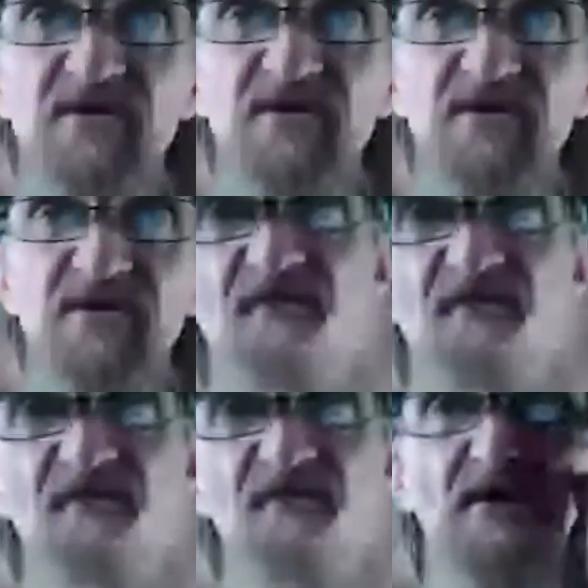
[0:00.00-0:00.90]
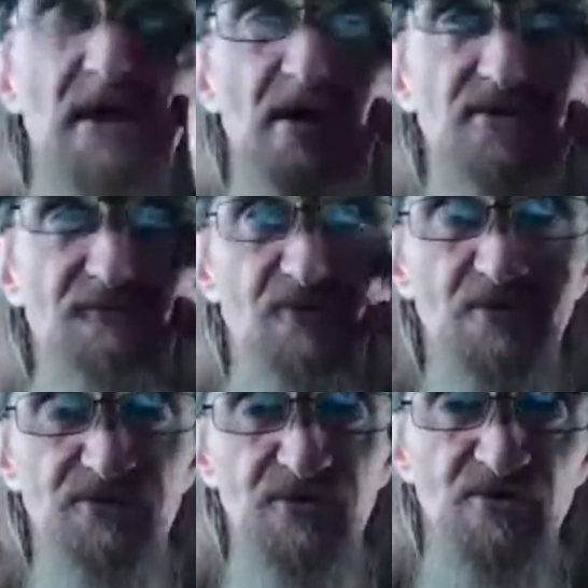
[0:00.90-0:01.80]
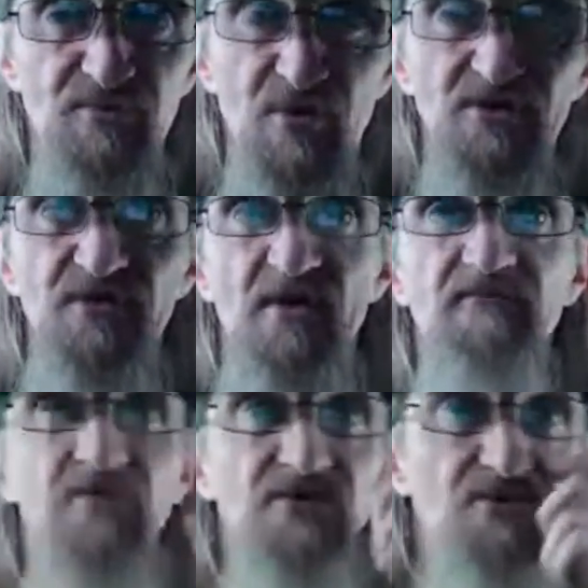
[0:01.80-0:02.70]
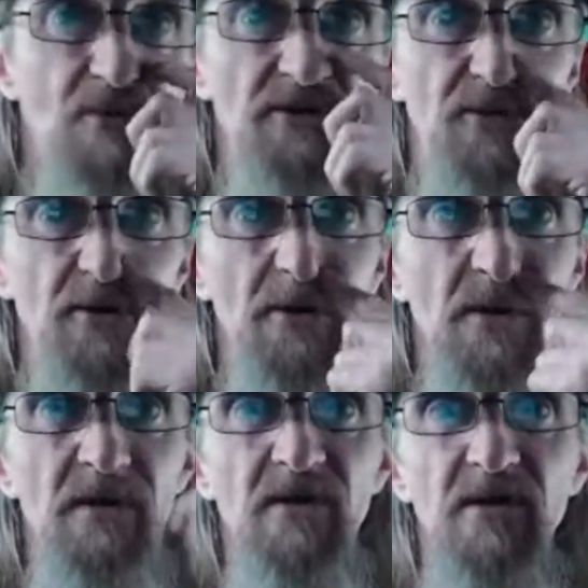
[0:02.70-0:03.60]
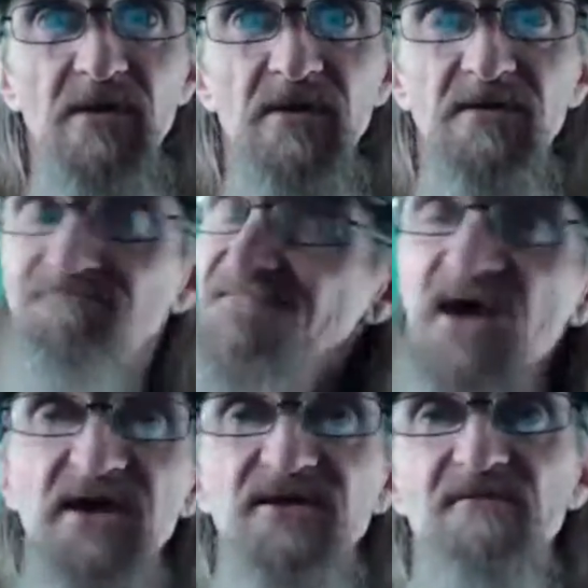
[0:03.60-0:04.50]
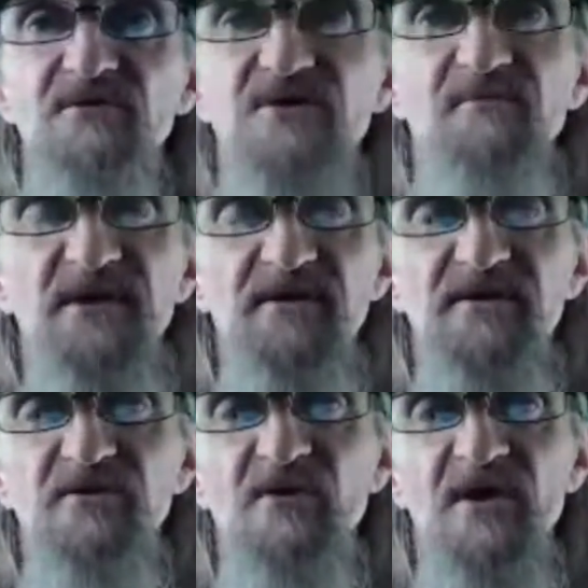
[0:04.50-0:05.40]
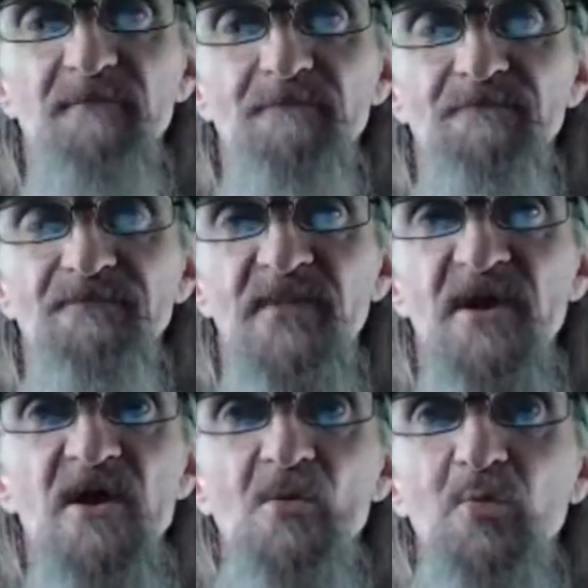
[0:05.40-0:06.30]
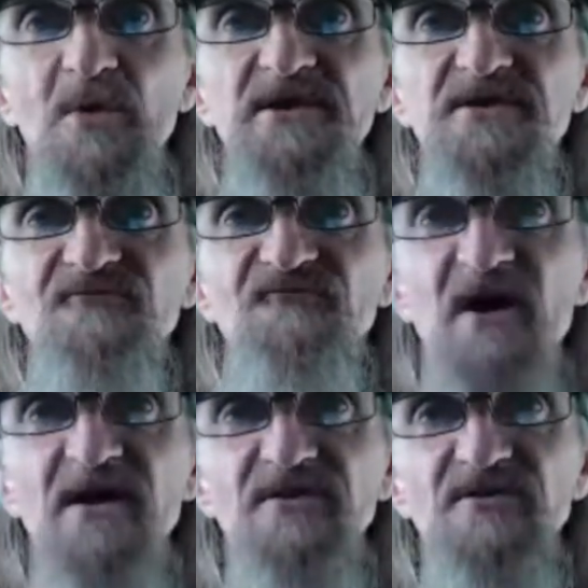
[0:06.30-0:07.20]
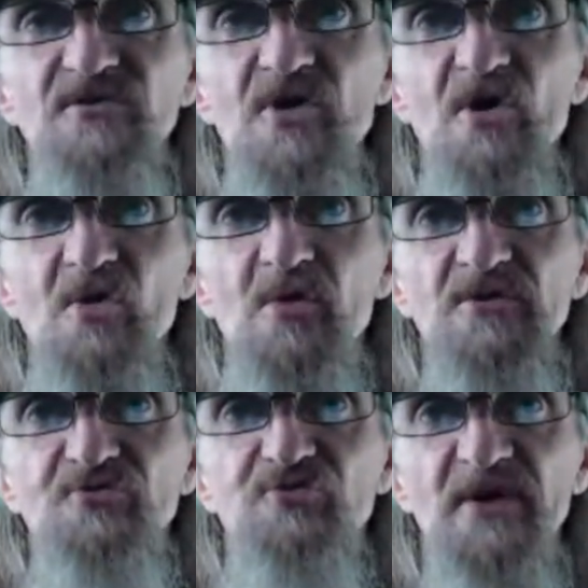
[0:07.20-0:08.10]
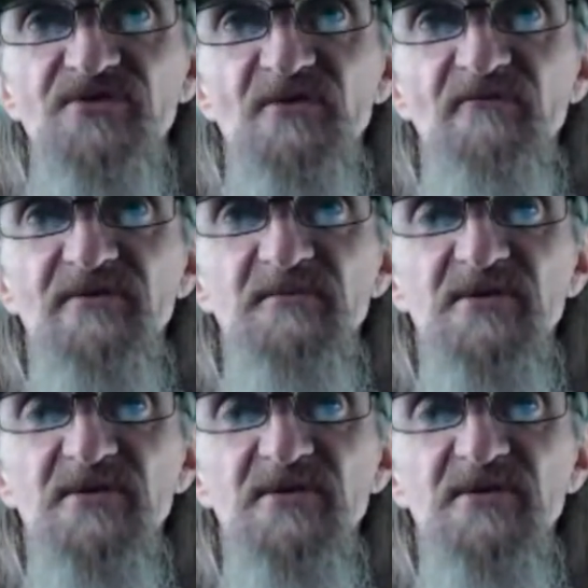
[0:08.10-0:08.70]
that's what I found out at the first year's press conference right there. Guy had never committed a crime. We can find no trace of him.